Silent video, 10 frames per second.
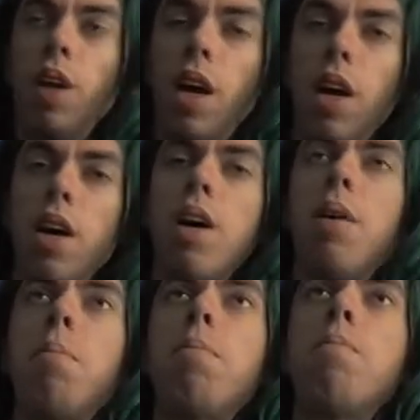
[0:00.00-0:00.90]

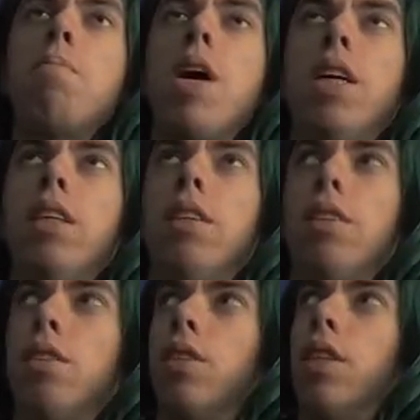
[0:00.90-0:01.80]
Um,
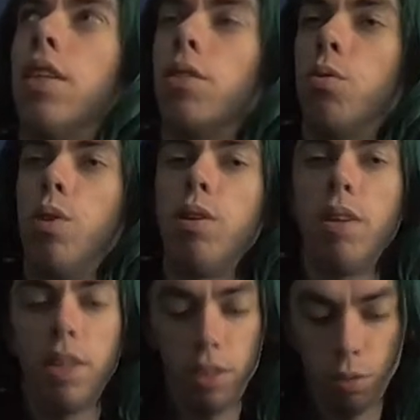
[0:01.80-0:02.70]
yeah, where
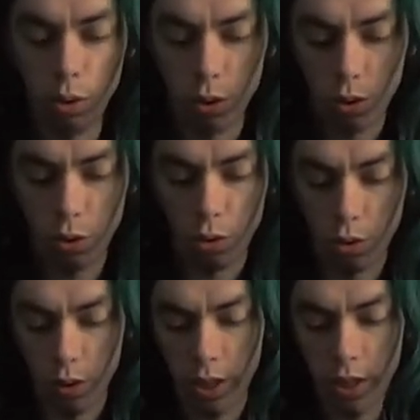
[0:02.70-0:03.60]
I will talk
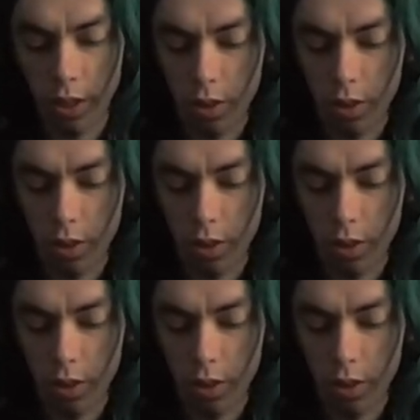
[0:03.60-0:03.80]
today.